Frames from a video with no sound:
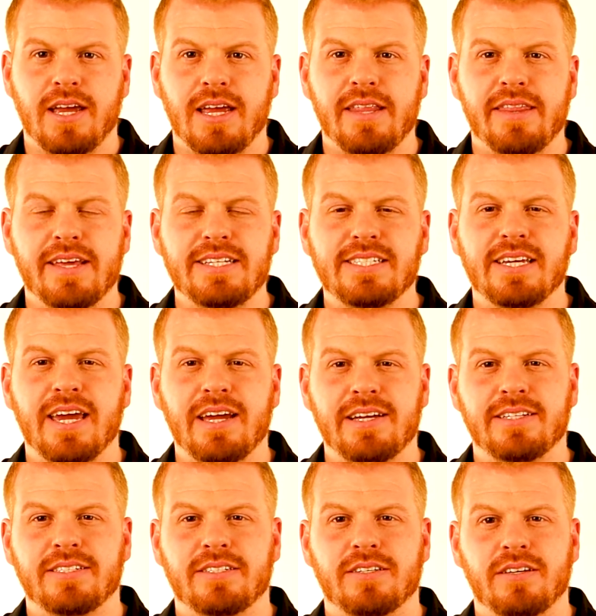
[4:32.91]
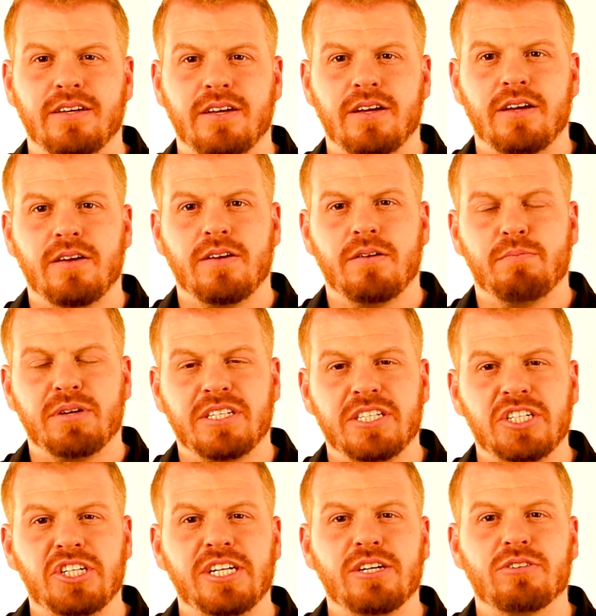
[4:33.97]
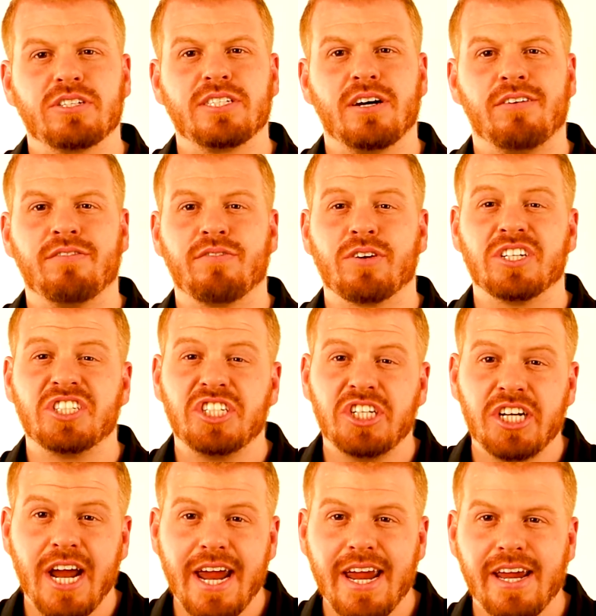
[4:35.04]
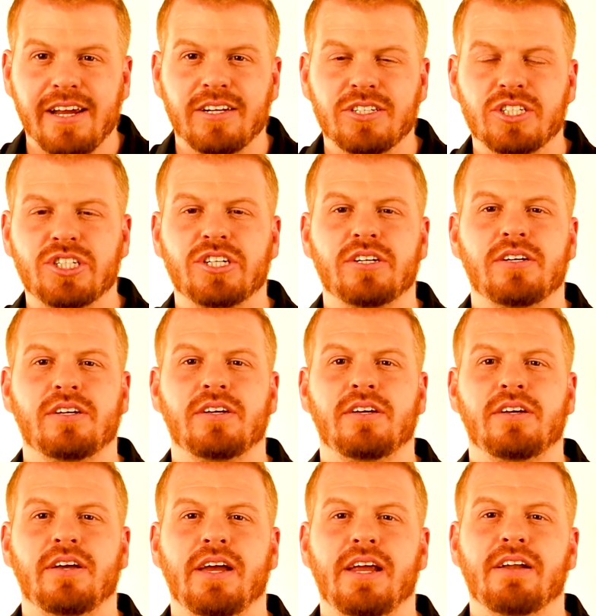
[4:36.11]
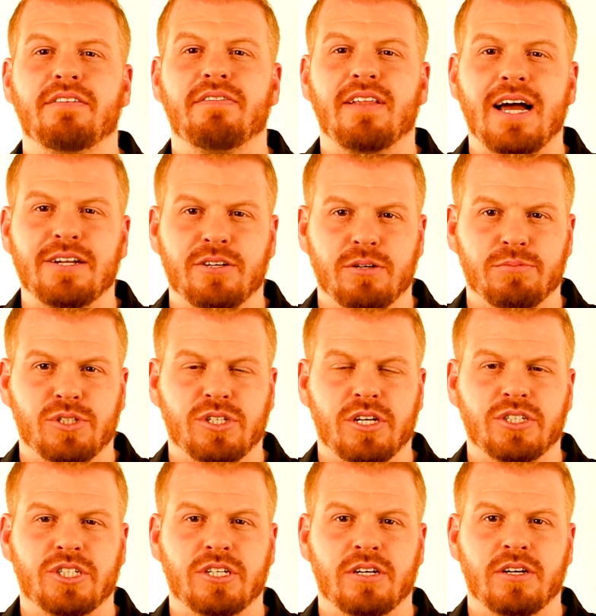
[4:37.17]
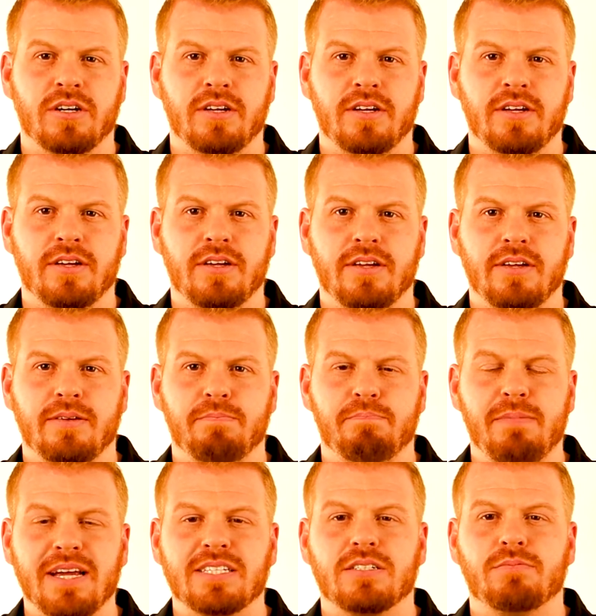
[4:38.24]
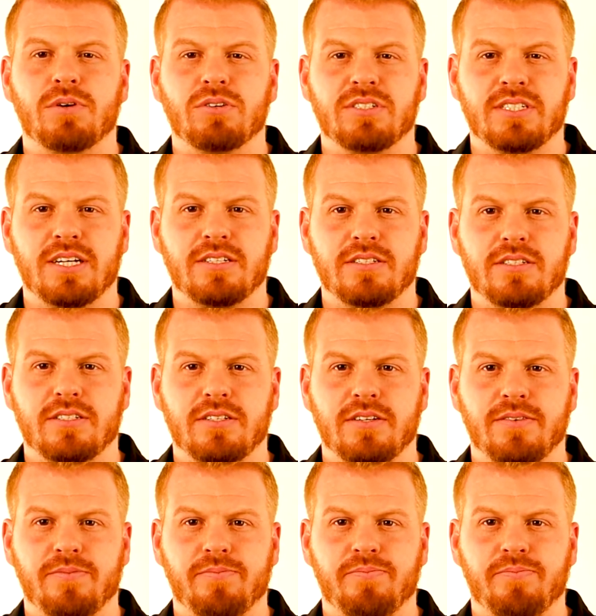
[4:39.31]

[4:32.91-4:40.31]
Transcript: In this case, positioning yourself for a change in a flat term structure makes the most sense.